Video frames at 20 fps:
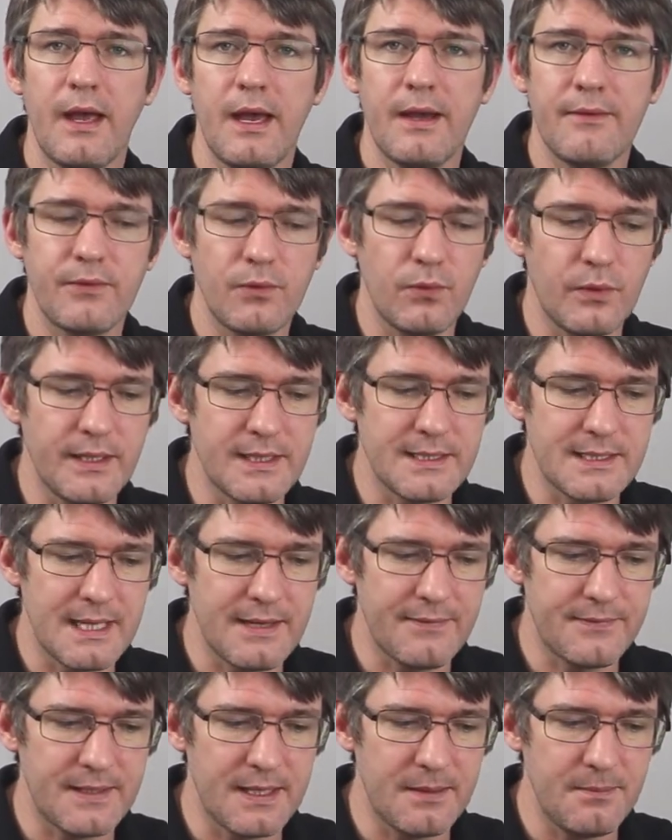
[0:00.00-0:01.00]
Everyone has
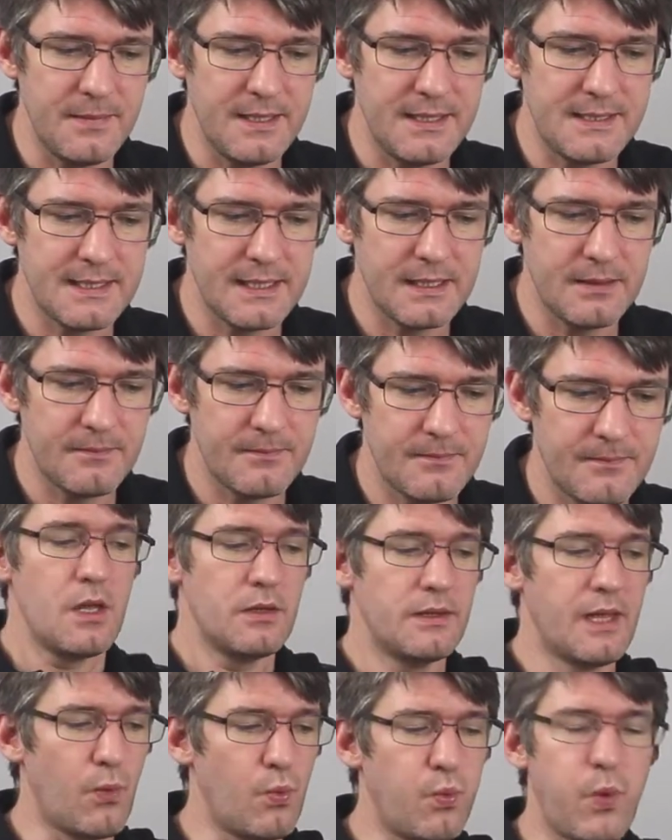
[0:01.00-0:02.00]
left that meeting.
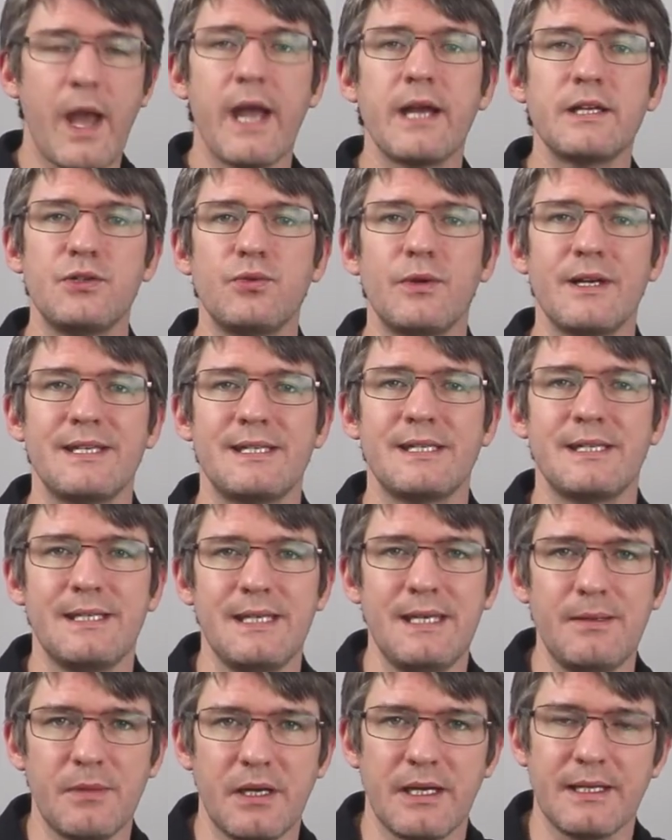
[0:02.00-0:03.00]
Now, where do I
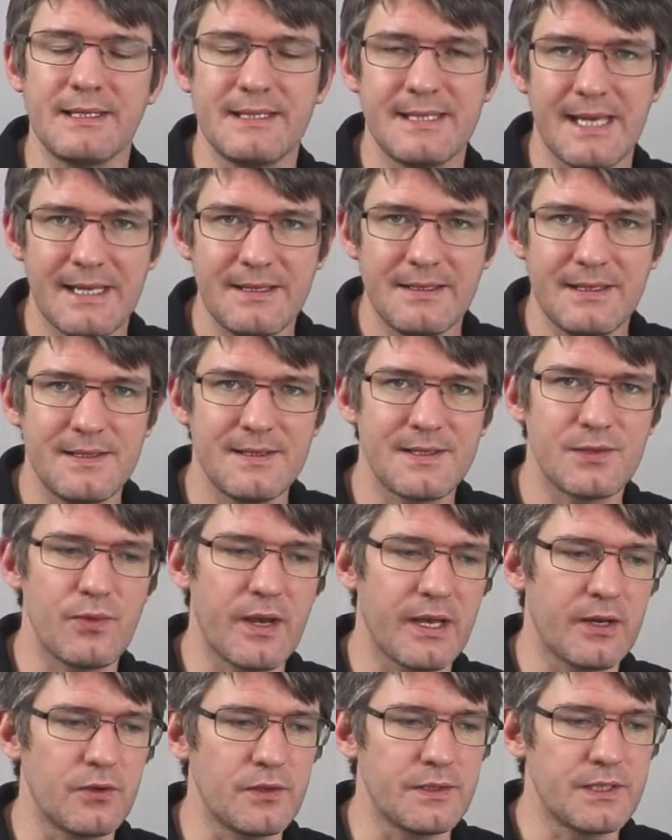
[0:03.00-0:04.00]
see my attendance
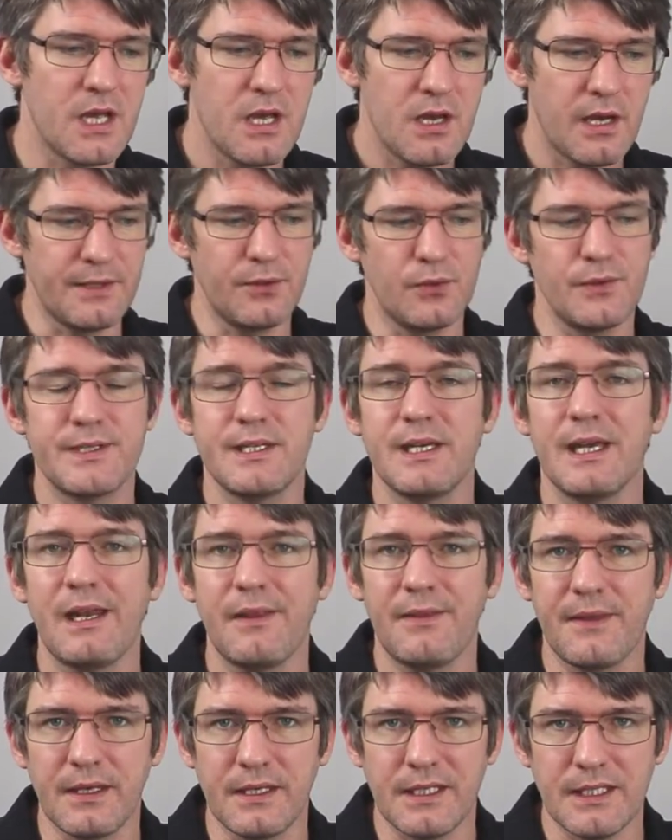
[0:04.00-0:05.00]
record? I don't see
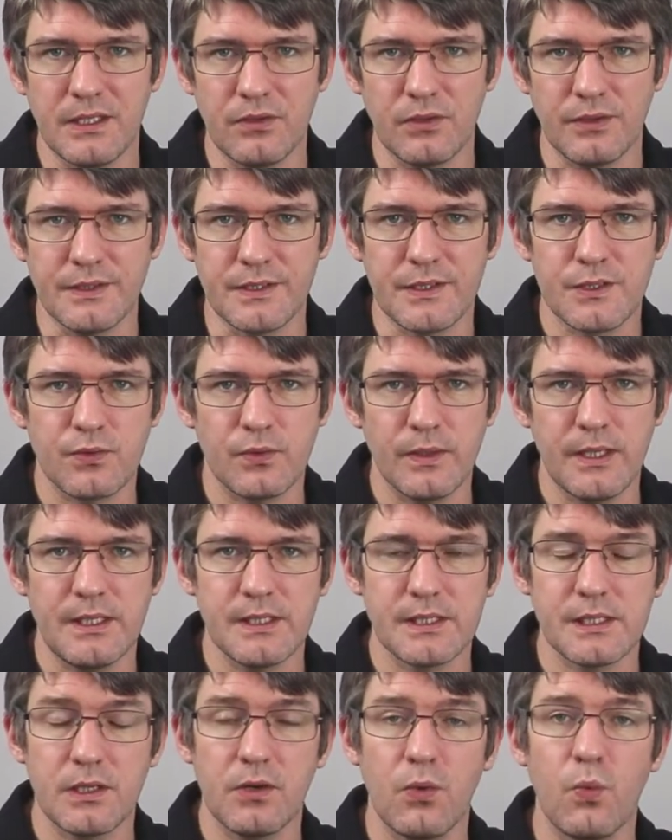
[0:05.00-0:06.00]
anything here on the
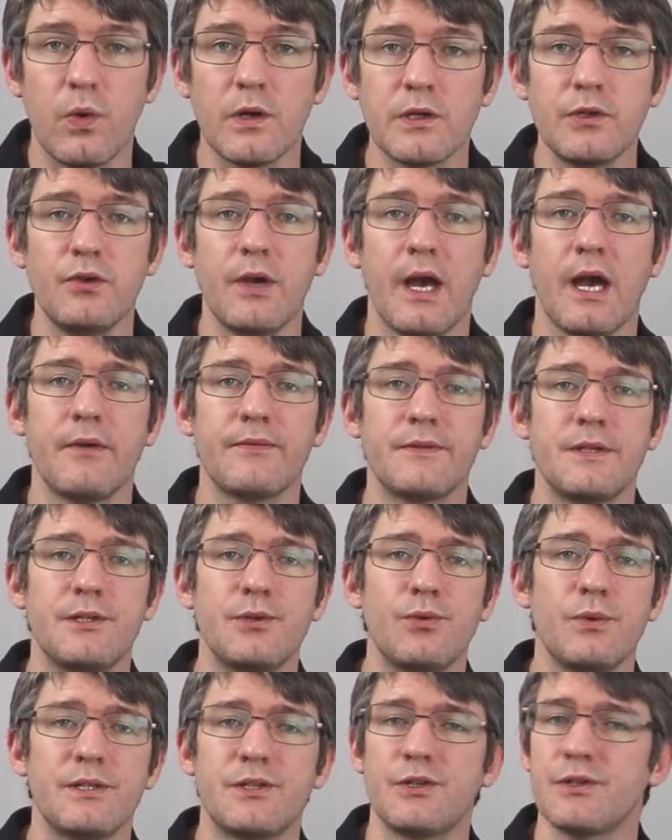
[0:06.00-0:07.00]
screen, so what you have to
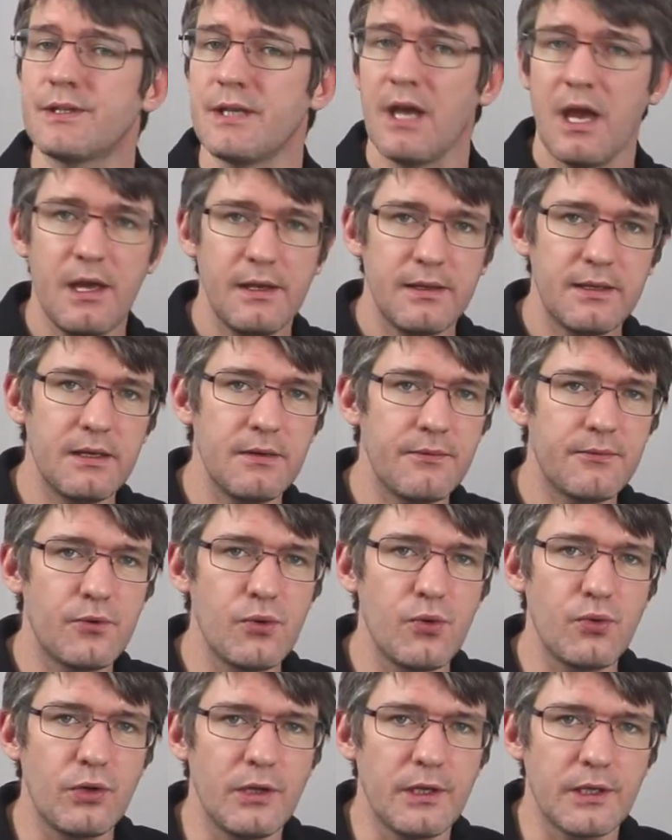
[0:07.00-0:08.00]
do is just give
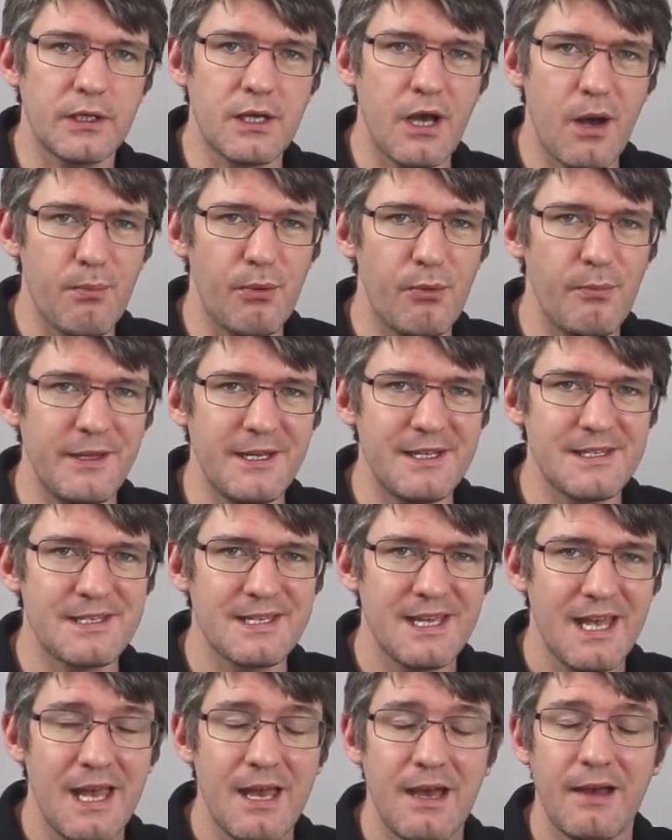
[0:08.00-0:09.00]
Google a couple
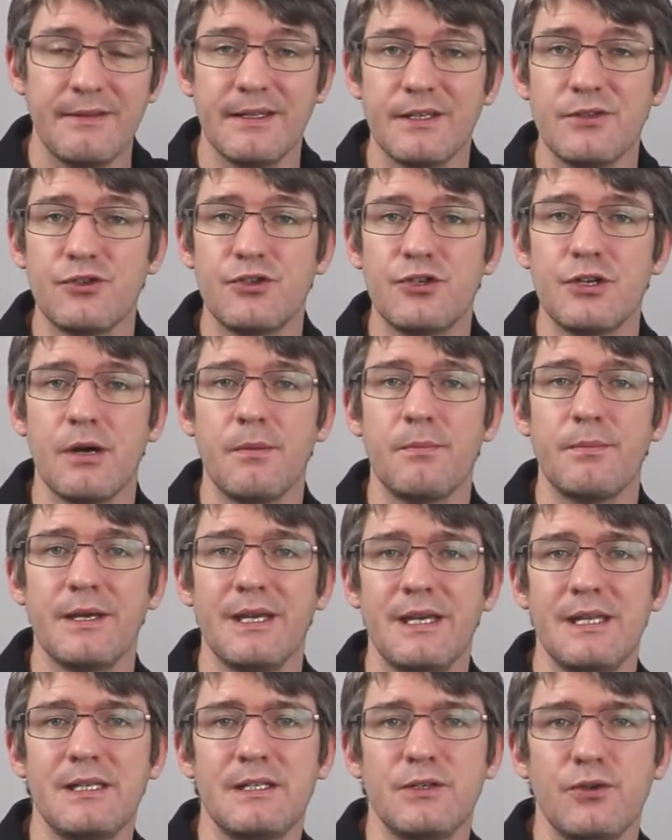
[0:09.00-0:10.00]
minutes and then jump
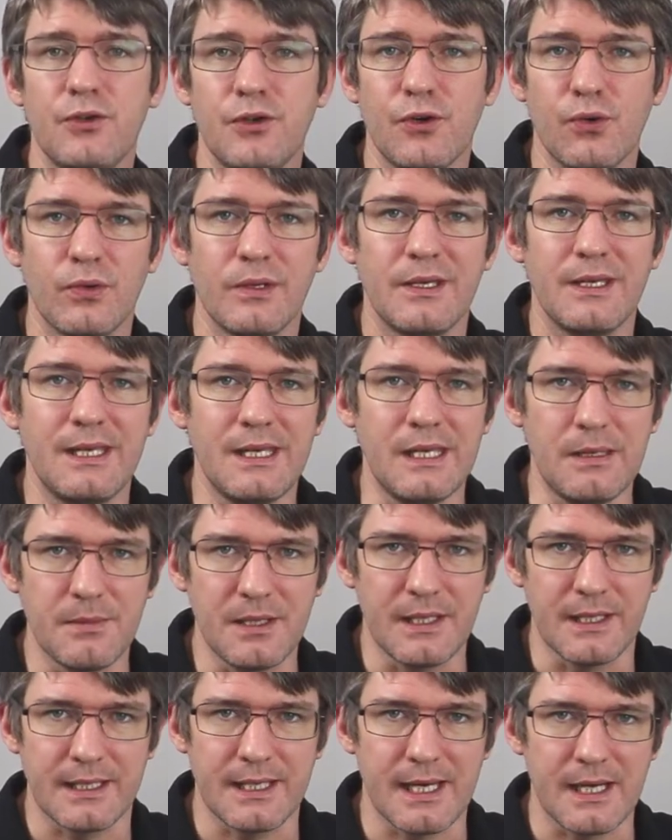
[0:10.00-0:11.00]
into your
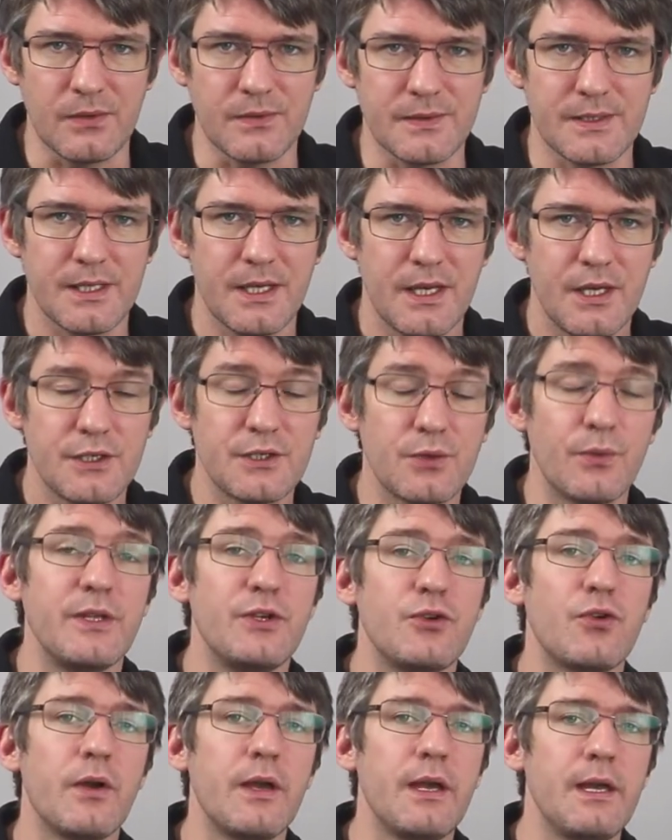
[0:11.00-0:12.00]
email account. So
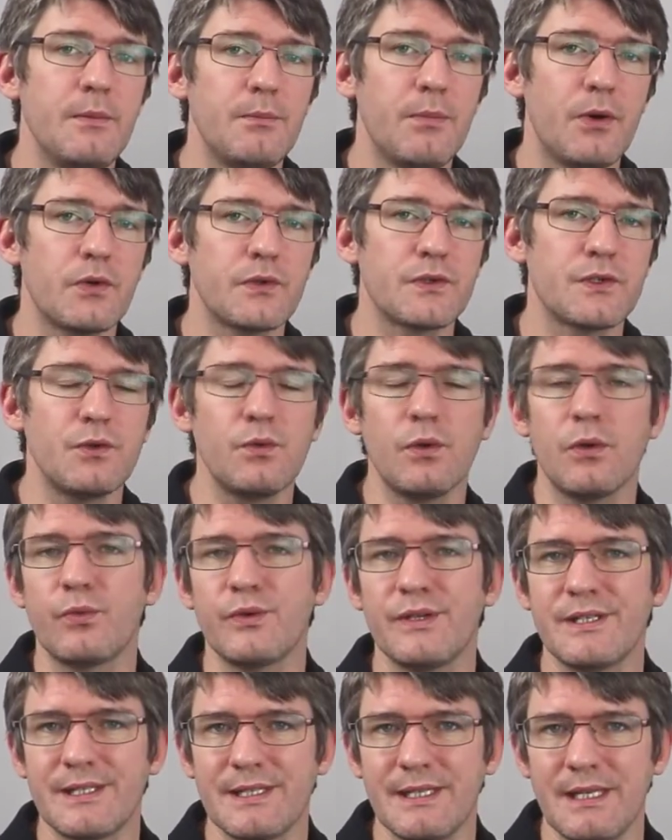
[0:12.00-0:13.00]
in your inbox, you will
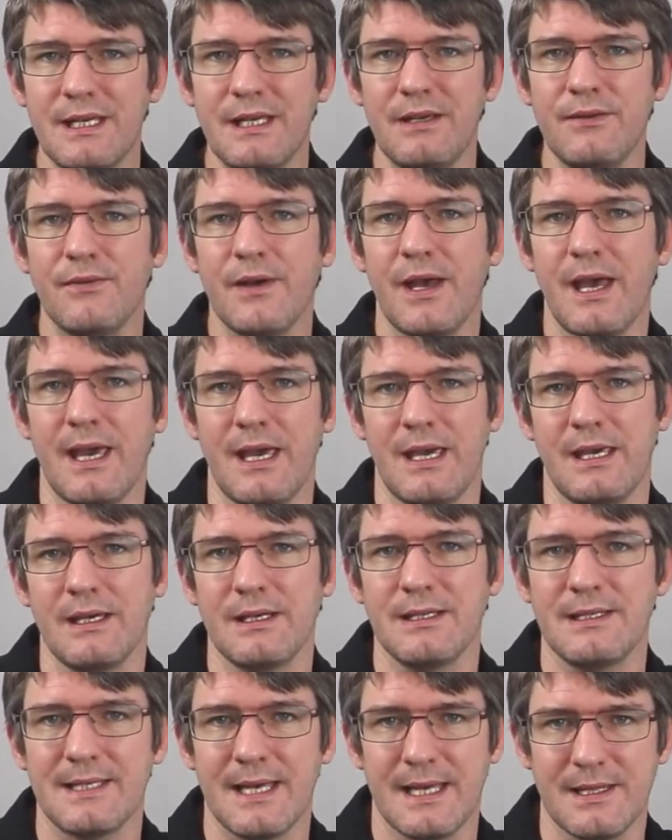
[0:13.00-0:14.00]
receive a
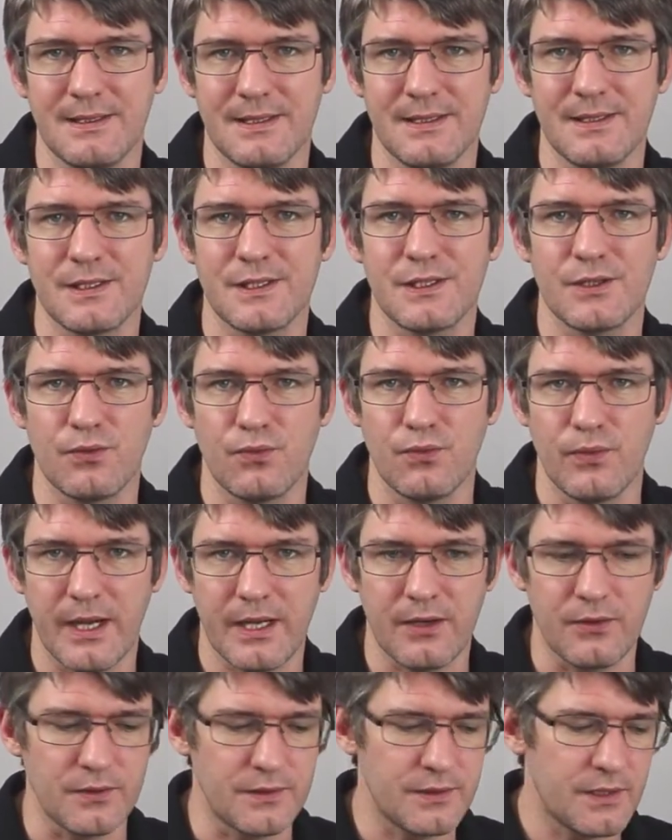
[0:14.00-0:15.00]
attendance
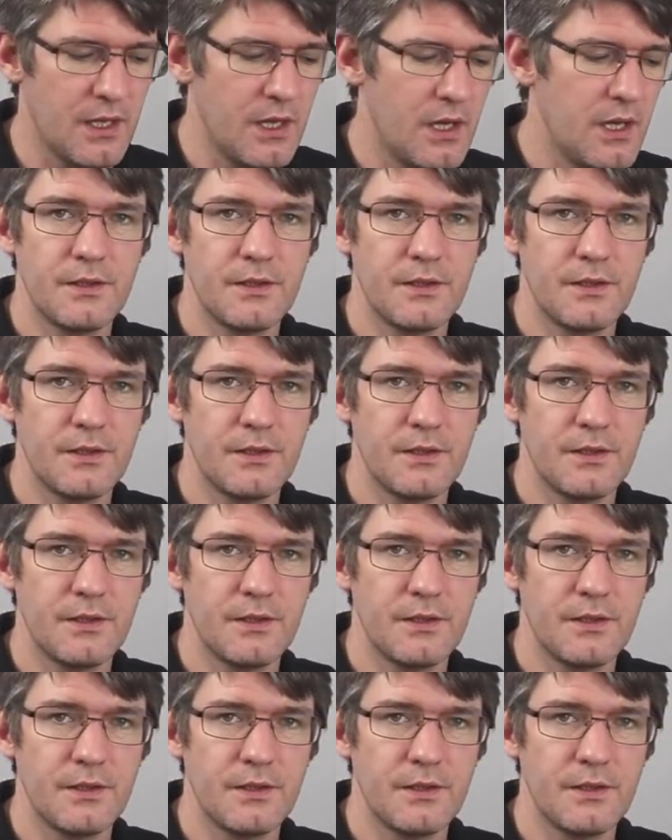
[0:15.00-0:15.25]
record.